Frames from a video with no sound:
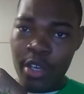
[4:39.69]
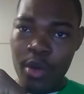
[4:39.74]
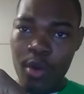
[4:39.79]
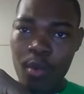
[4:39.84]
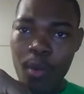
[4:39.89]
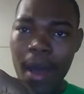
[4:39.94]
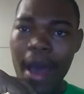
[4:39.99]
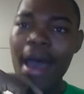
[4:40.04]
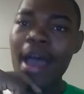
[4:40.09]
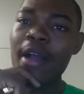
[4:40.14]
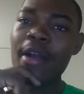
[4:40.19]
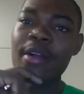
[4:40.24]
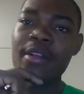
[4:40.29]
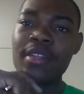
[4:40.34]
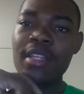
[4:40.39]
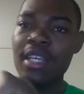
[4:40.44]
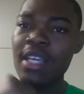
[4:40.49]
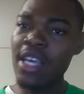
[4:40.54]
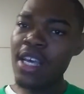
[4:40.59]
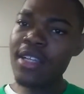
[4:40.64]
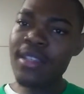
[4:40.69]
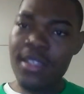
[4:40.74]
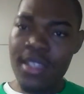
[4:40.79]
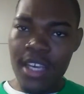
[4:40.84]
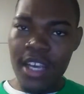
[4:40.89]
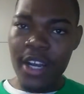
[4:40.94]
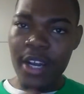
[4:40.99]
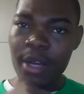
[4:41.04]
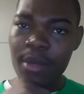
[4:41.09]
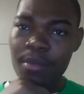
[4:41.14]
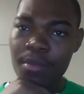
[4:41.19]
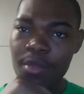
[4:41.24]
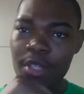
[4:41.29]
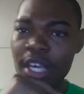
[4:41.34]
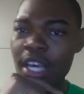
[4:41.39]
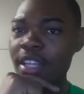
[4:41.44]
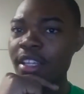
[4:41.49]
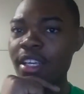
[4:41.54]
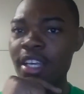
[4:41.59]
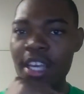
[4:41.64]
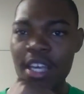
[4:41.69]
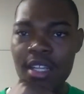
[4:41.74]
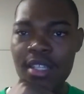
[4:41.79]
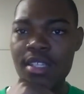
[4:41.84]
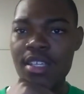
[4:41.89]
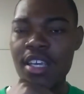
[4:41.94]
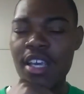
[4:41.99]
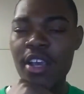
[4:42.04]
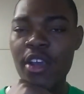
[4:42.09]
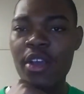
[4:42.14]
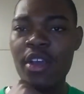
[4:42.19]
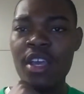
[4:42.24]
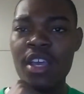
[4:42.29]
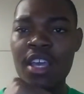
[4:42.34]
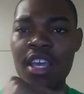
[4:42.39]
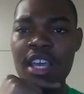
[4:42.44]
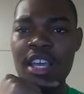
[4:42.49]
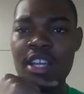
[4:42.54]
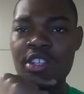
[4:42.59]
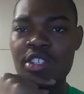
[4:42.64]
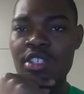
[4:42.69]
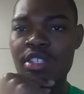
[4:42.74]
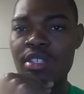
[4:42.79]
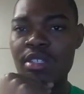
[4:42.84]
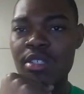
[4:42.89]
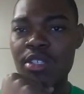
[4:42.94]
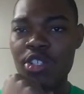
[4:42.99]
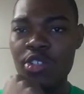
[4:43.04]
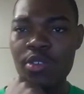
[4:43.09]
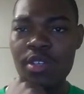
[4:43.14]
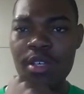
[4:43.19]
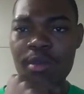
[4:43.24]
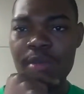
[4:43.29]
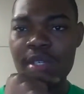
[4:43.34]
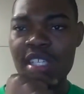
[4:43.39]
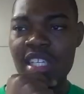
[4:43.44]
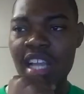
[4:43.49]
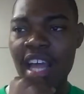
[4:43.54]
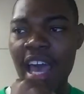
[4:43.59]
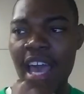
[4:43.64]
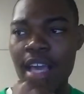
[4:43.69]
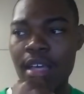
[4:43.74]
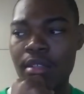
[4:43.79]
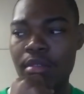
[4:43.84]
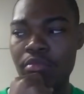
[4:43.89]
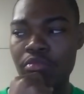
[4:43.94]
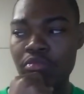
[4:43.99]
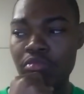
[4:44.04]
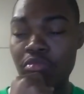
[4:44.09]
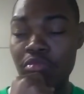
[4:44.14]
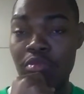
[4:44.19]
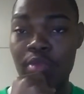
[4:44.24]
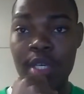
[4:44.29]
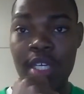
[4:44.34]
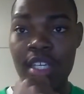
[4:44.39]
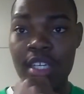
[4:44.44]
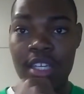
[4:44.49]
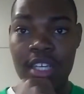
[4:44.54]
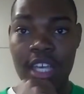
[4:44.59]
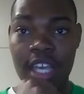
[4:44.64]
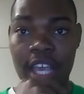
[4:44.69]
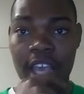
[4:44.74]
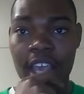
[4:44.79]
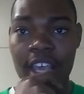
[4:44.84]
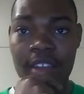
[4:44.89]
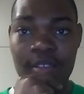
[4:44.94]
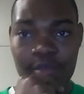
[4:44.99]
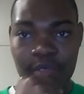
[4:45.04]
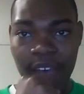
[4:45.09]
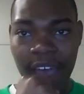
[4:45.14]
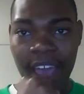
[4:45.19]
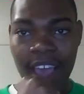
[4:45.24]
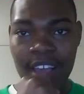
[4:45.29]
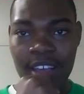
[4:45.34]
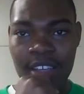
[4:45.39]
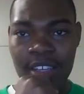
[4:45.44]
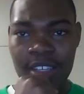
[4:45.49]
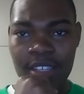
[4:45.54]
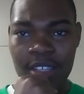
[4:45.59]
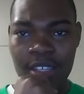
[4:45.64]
aren't the kids here? The other kids here? And Judy was like, we didn't get an invite.